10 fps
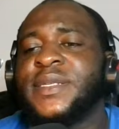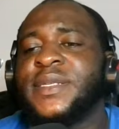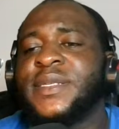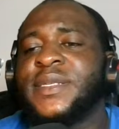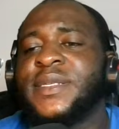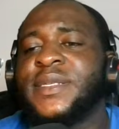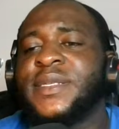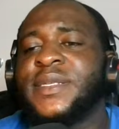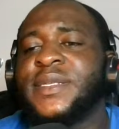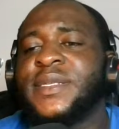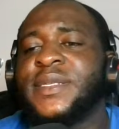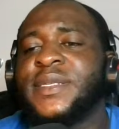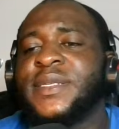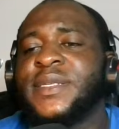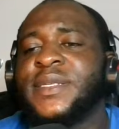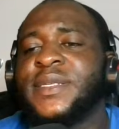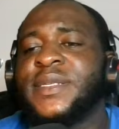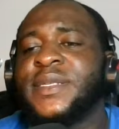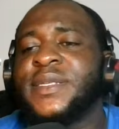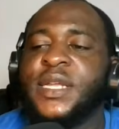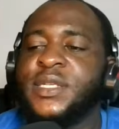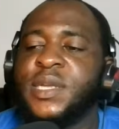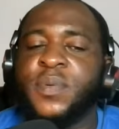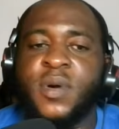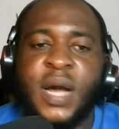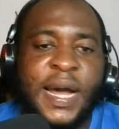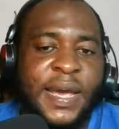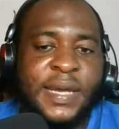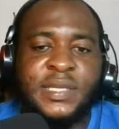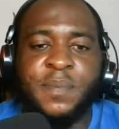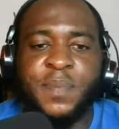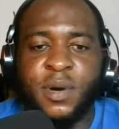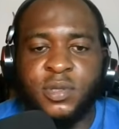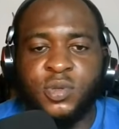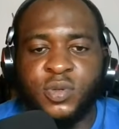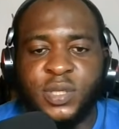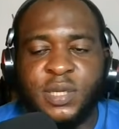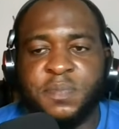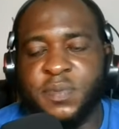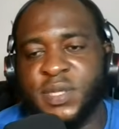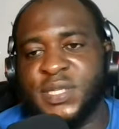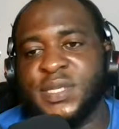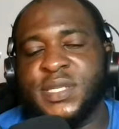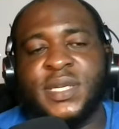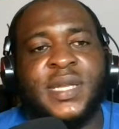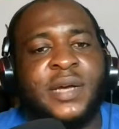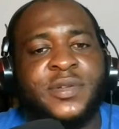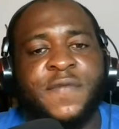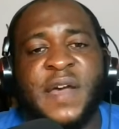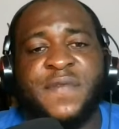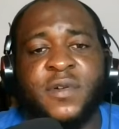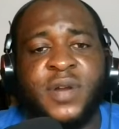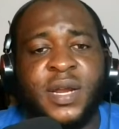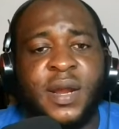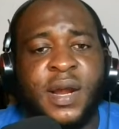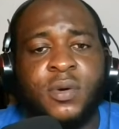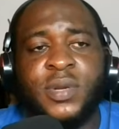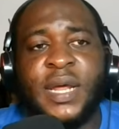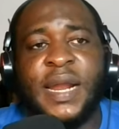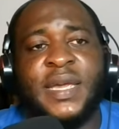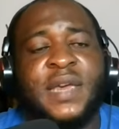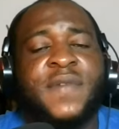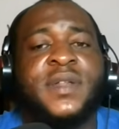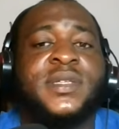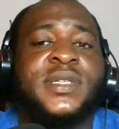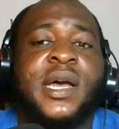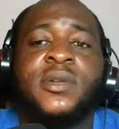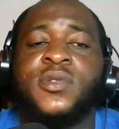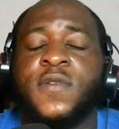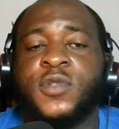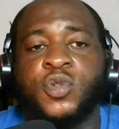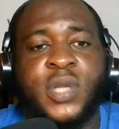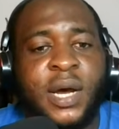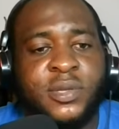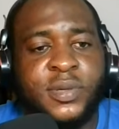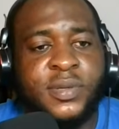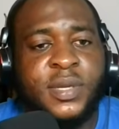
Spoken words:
books before, that is the book the bundle, the 16,500 naira on that I gave a discount of 2,000.